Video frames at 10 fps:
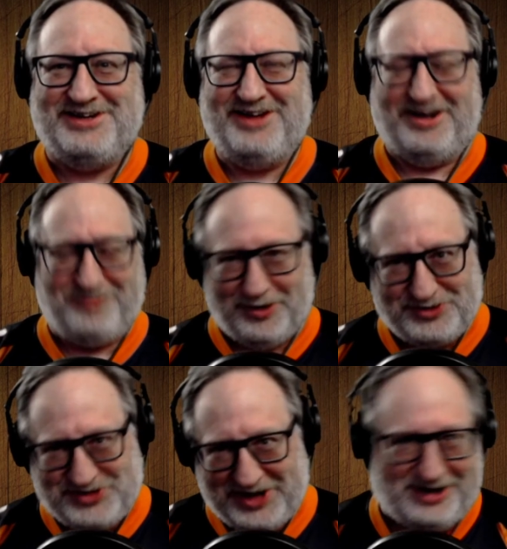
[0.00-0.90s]
If you
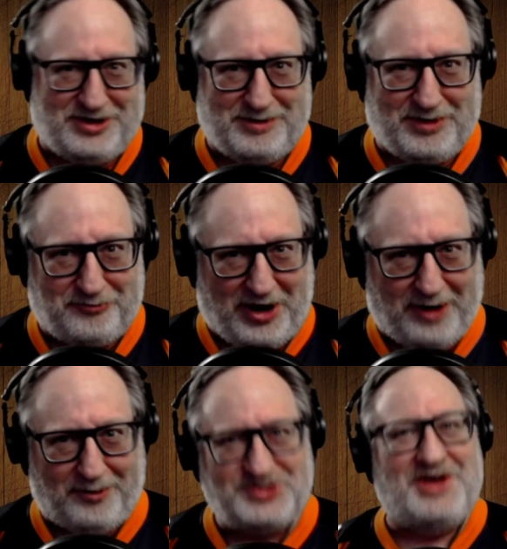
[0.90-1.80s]
understand anything about the
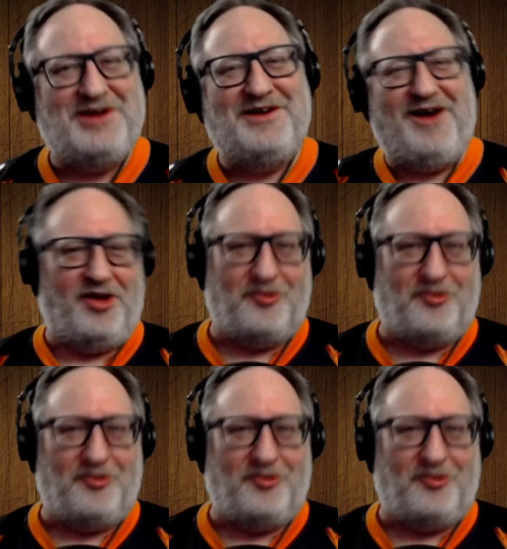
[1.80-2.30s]
virus, how the